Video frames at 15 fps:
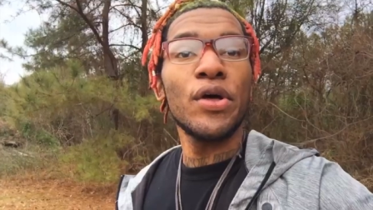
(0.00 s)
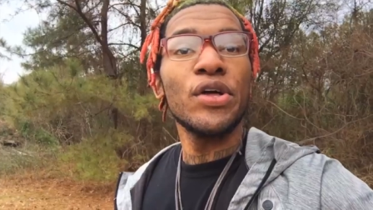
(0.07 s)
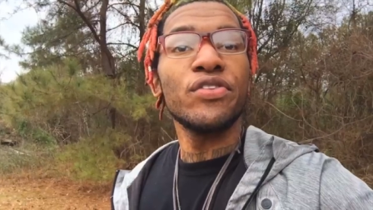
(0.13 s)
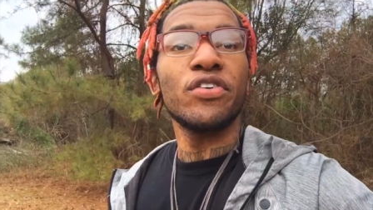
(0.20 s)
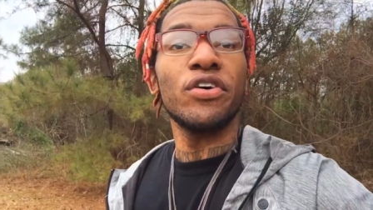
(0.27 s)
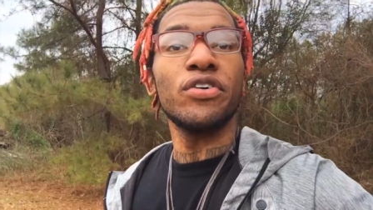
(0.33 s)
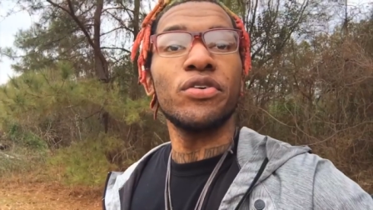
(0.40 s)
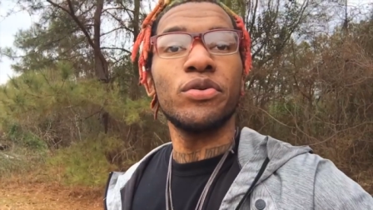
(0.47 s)
So
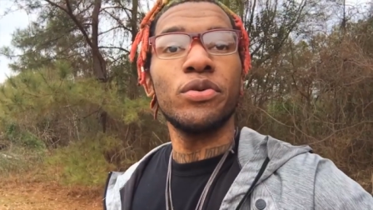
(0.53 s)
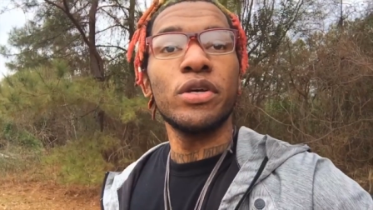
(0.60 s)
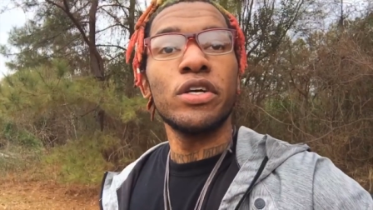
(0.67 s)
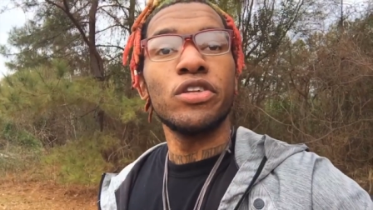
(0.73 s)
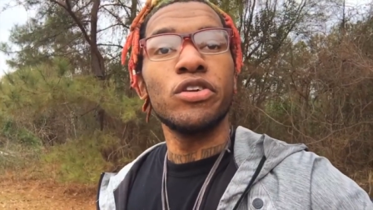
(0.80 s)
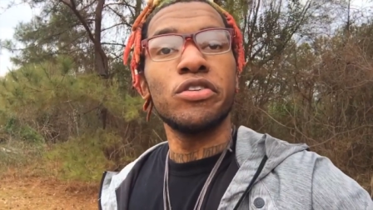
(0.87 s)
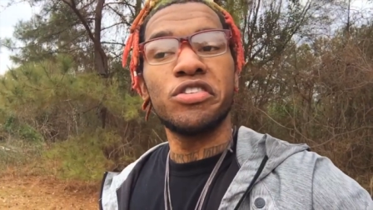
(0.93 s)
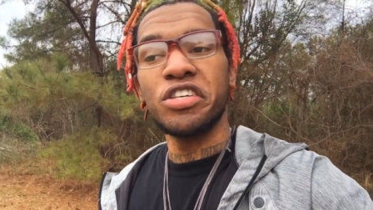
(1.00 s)
you
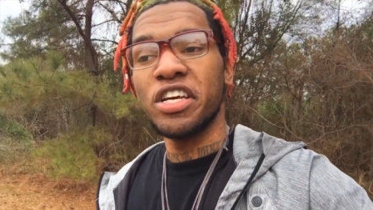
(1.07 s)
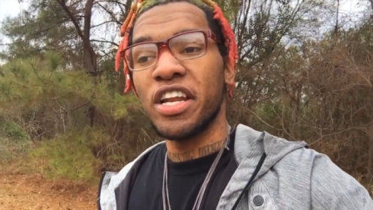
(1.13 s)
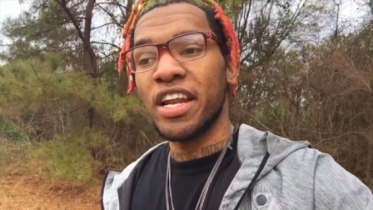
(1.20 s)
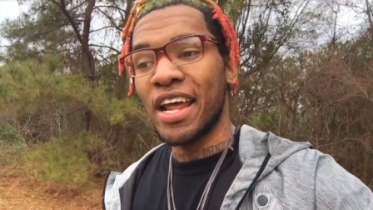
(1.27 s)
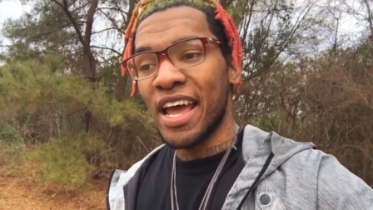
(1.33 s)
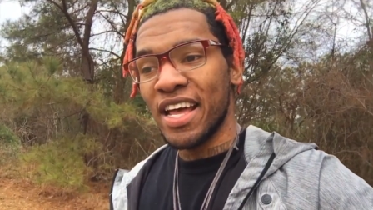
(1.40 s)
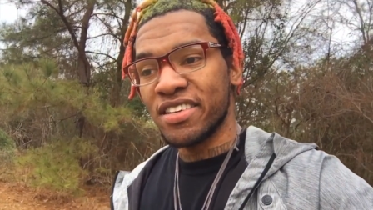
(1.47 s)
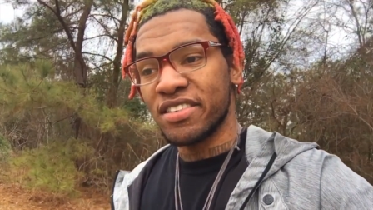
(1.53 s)
shitted
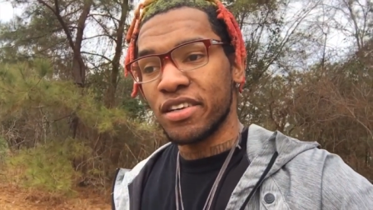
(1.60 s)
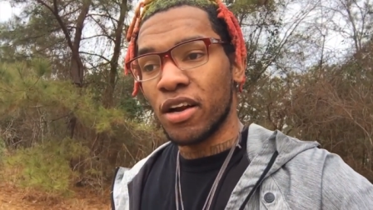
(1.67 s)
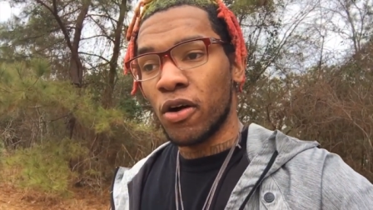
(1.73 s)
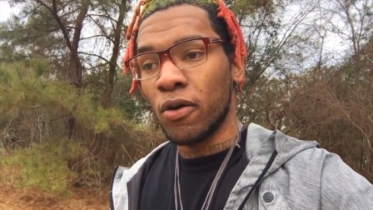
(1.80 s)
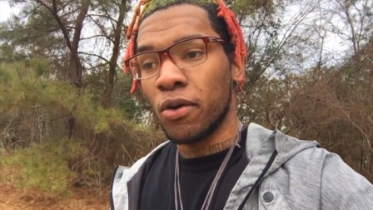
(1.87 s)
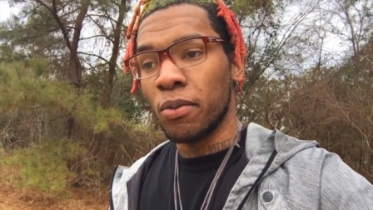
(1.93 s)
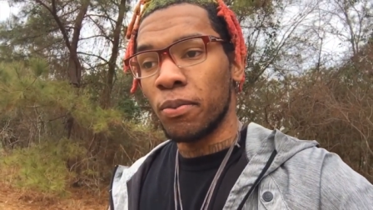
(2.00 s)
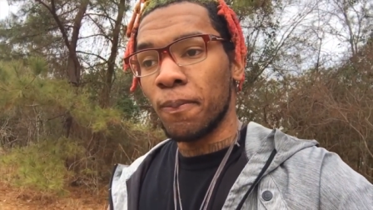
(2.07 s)
acid on
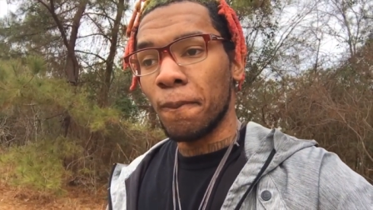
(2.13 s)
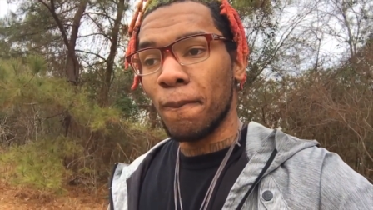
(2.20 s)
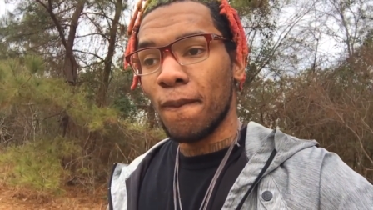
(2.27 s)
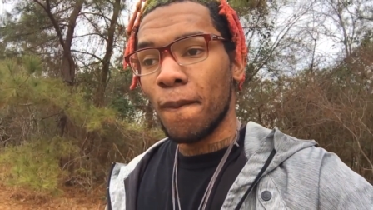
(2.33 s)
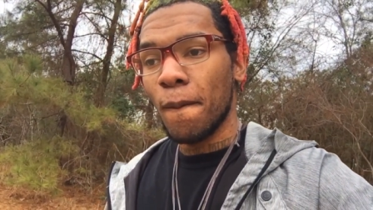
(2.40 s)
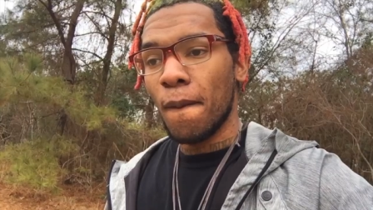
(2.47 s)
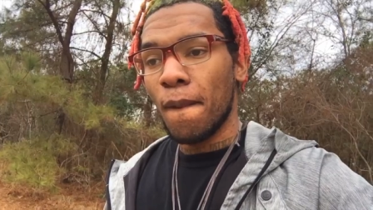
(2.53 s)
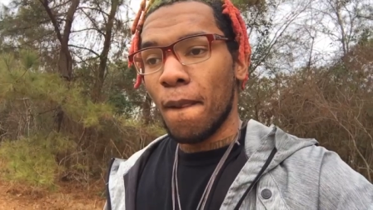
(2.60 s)
them,
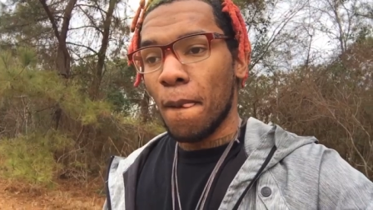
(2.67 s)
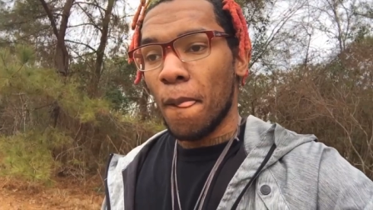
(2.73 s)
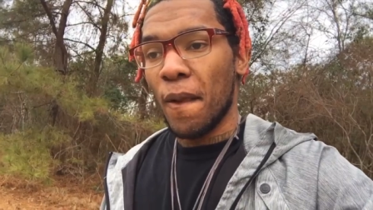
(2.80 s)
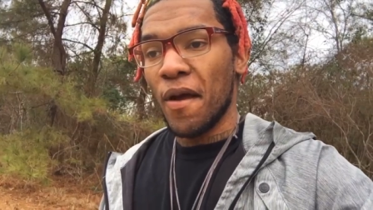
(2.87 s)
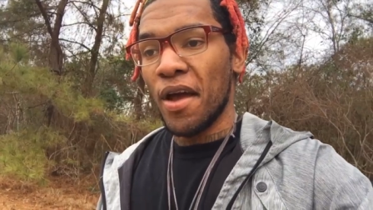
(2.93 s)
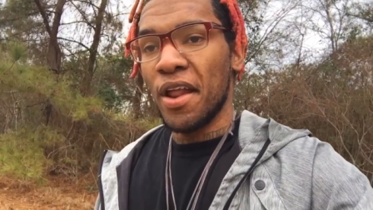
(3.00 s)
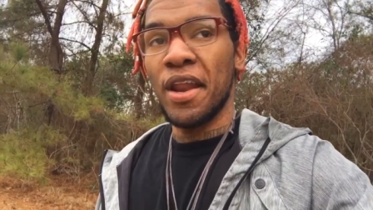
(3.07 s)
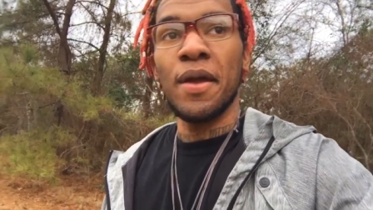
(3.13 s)

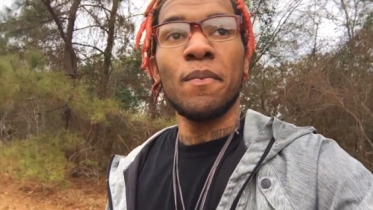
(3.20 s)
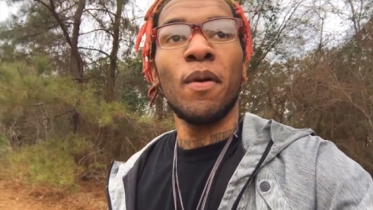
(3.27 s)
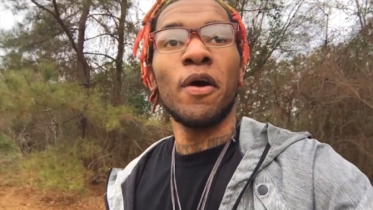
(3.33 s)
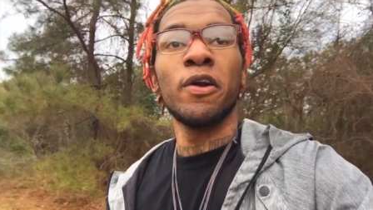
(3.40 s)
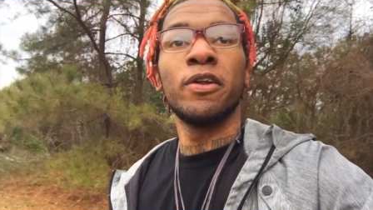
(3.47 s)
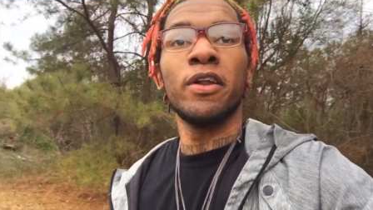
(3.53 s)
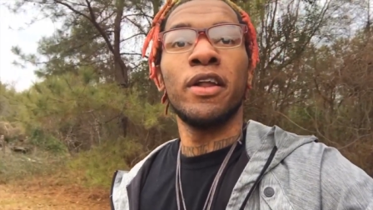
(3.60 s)
and they burnt to